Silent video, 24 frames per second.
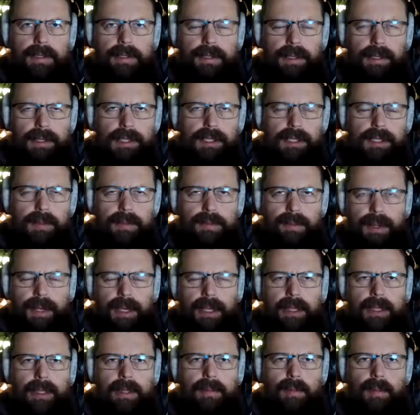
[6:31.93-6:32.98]

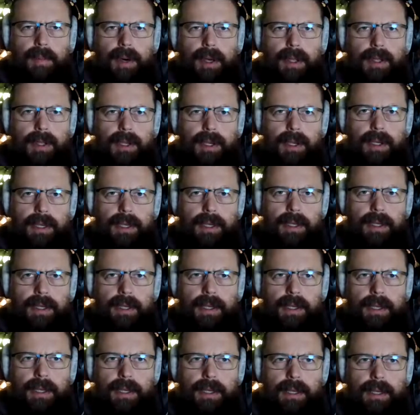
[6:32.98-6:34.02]
spend money
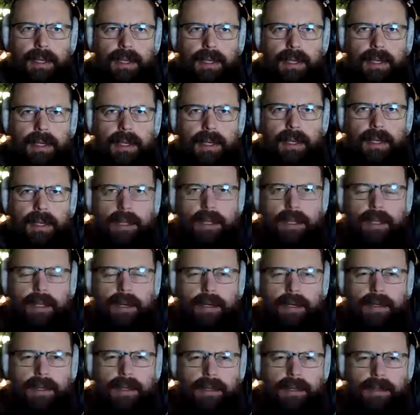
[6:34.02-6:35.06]

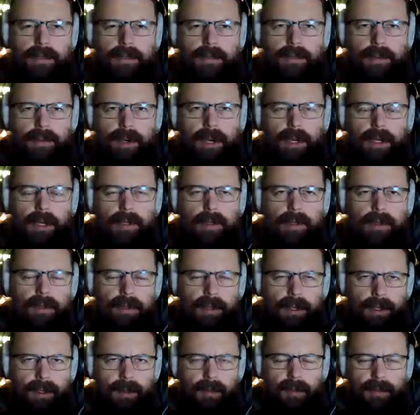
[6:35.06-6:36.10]
like they're trying to
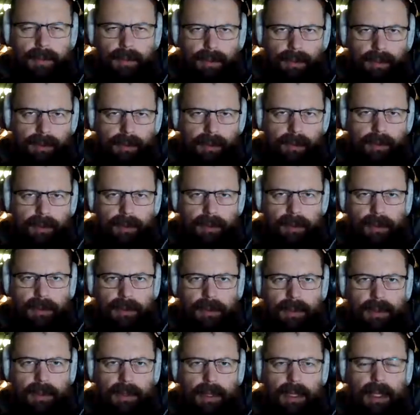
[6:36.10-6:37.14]
get poor.
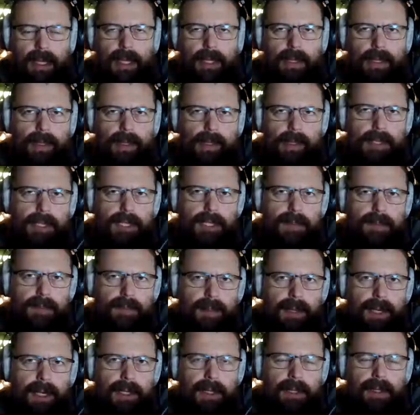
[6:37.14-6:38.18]
They
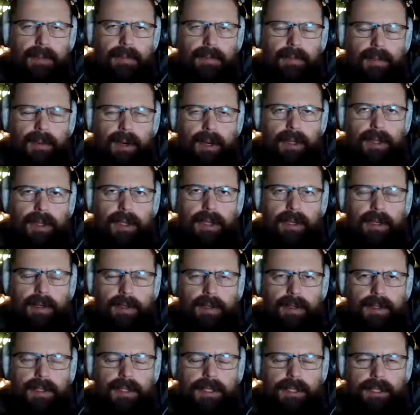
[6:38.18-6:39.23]
spend money
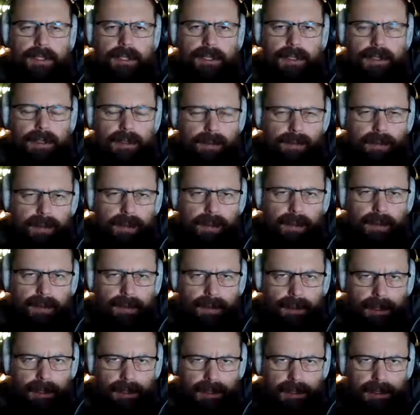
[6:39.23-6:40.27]
on stupid
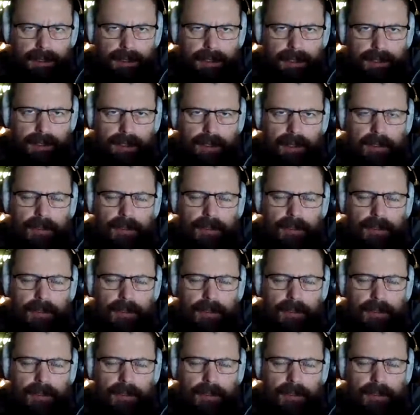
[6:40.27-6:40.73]
things.